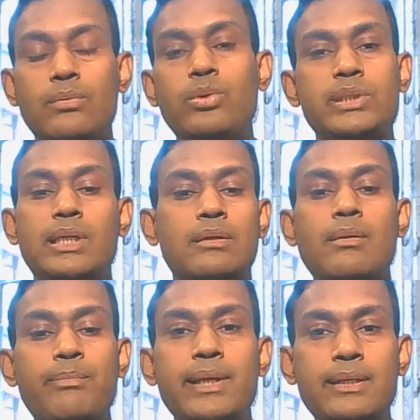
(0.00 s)
which are
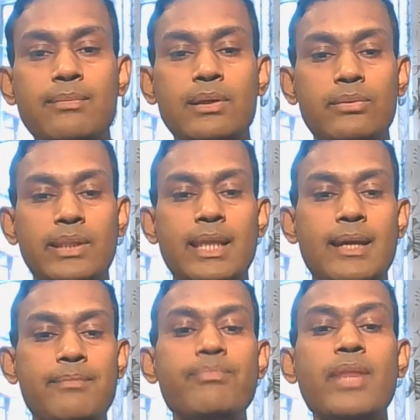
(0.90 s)
compatible with
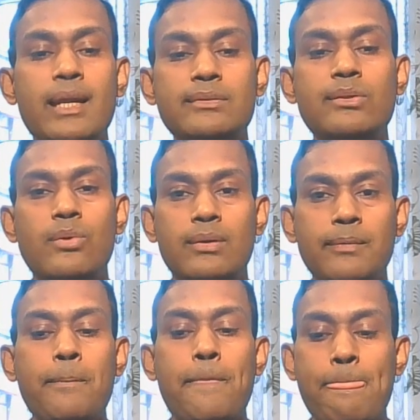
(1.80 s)
them, and so on.
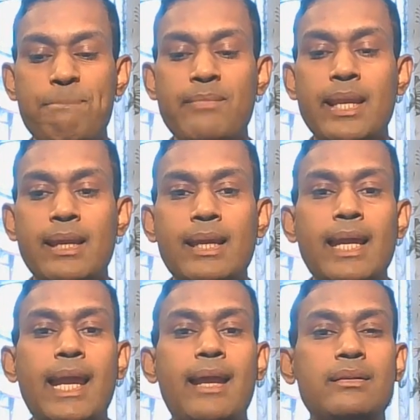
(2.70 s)

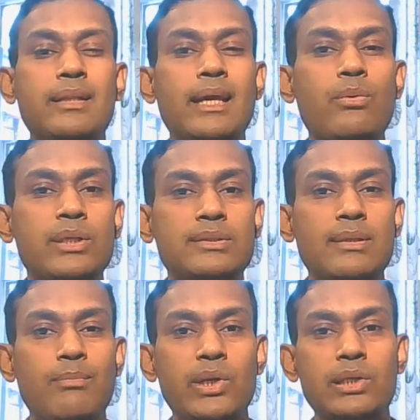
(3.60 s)
And there was
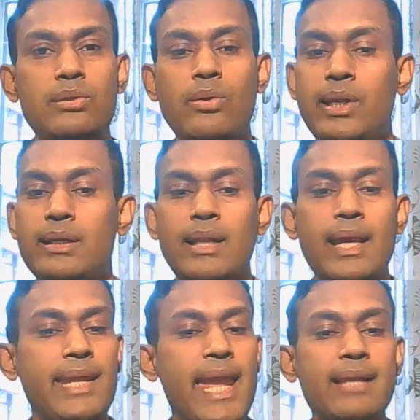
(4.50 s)
some monitoring
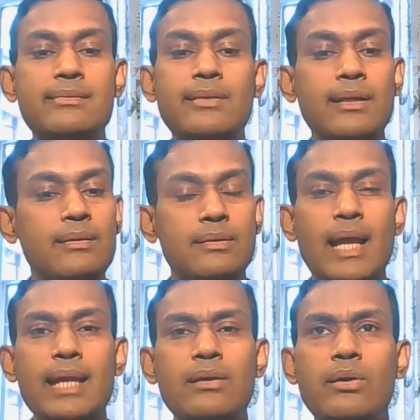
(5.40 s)
like X-ray.
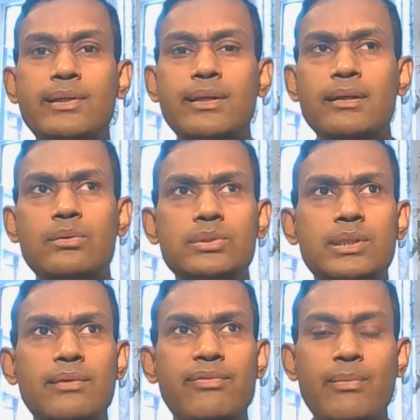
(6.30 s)
I got a
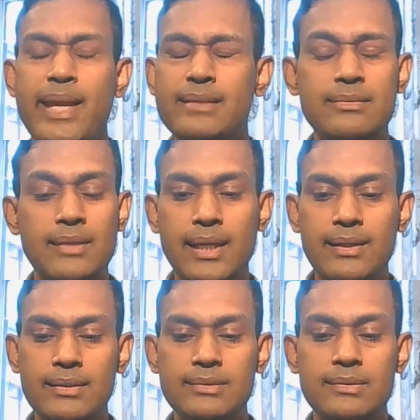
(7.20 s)
question from X-ray, I
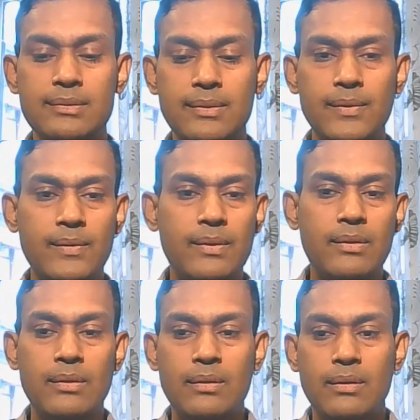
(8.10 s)
guess.
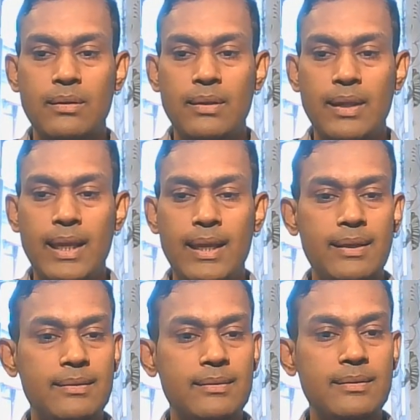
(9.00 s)

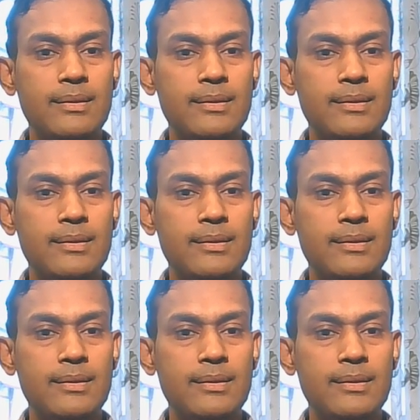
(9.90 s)
And